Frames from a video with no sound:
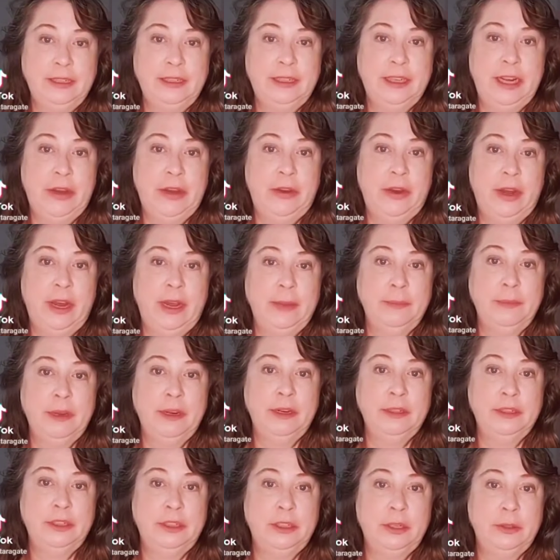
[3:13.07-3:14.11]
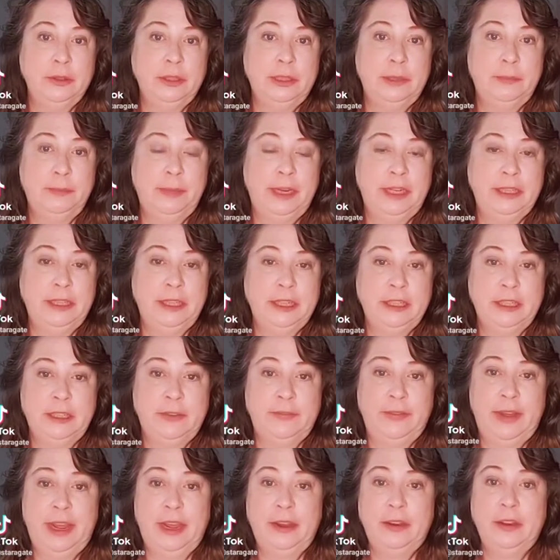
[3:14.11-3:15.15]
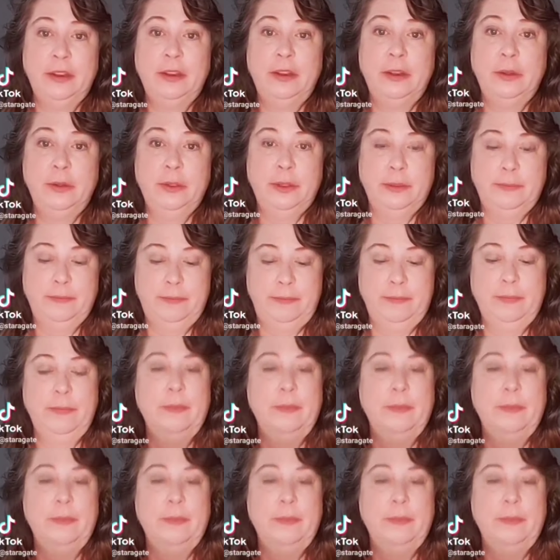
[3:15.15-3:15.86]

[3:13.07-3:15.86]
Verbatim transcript: Now I'm going to show some basics of how to do them.